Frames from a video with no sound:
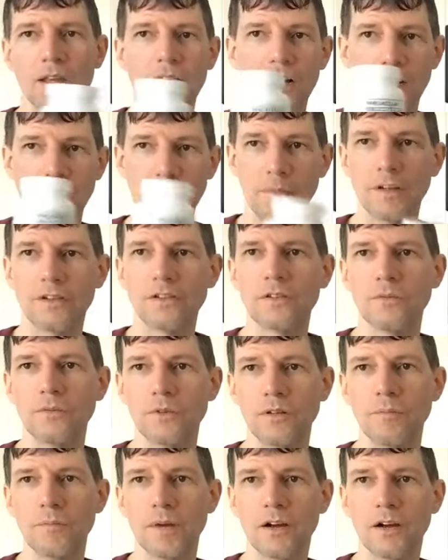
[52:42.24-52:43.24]
And I mix
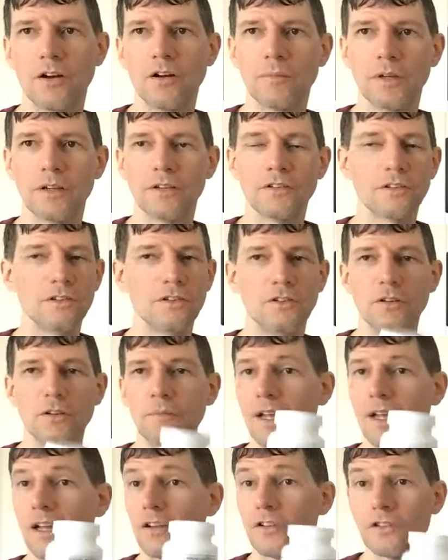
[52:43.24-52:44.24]
it in my hummus. You
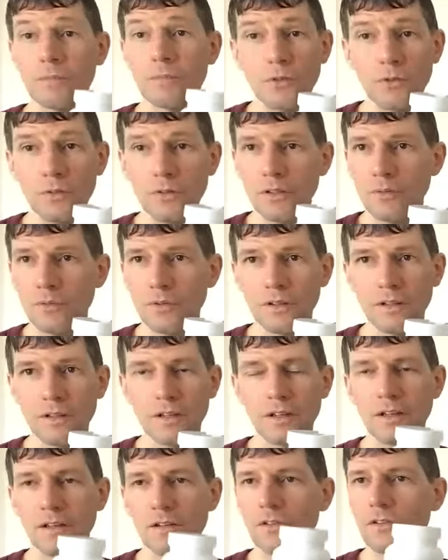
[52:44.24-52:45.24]
can make a smoothie with
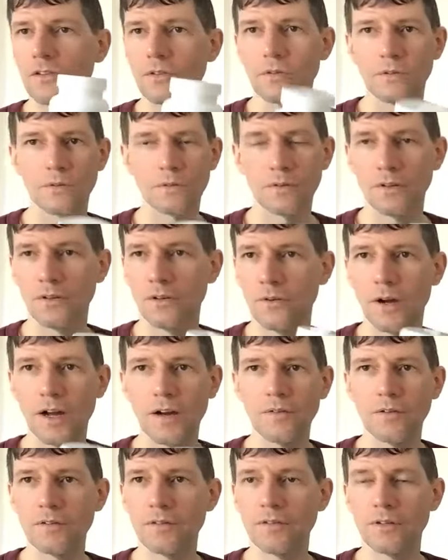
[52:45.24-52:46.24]
these or, you know,
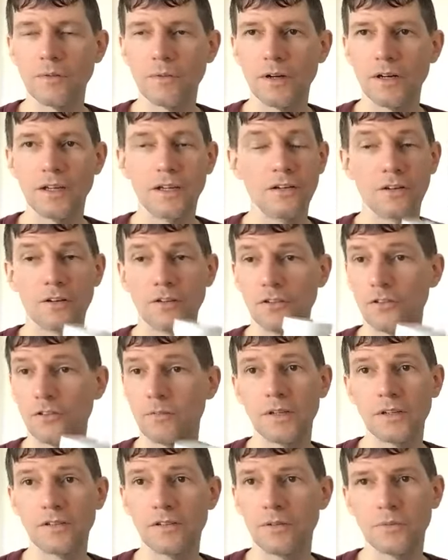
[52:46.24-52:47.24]
however you want You can
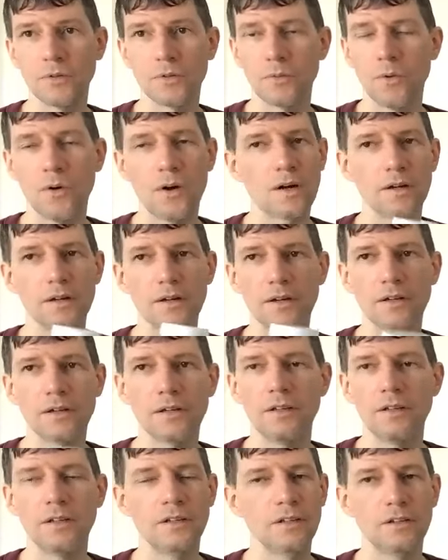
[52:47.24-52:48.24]
just mix it with water.
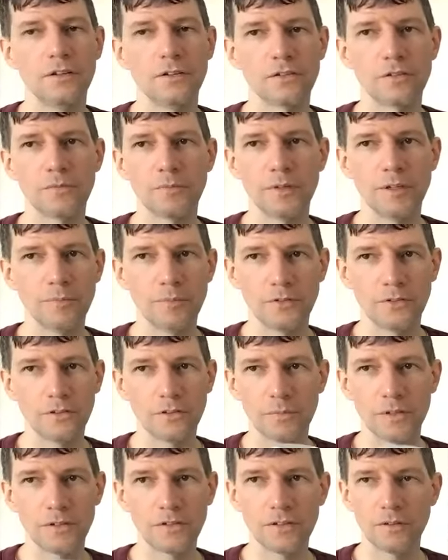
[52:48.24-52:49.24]
You know, some people
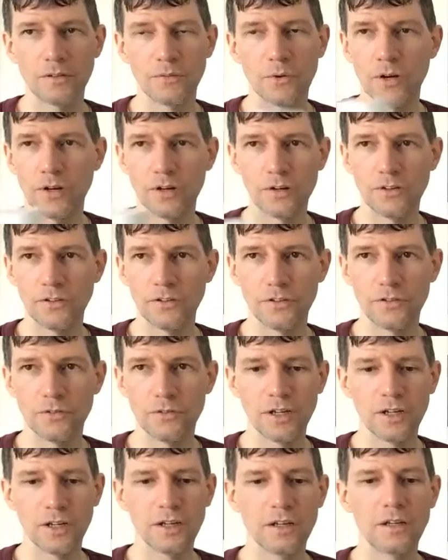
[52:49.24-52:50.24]
just mix it in water and just
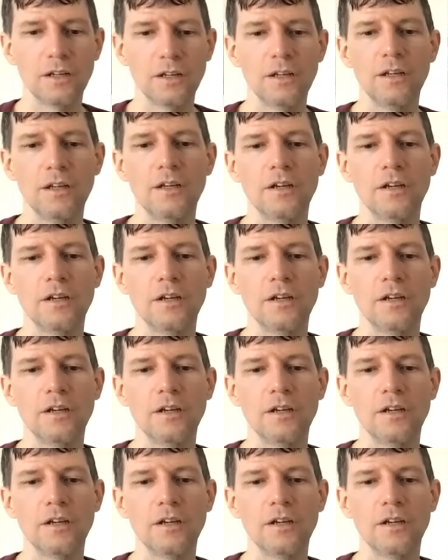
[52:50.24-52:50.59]
drink it.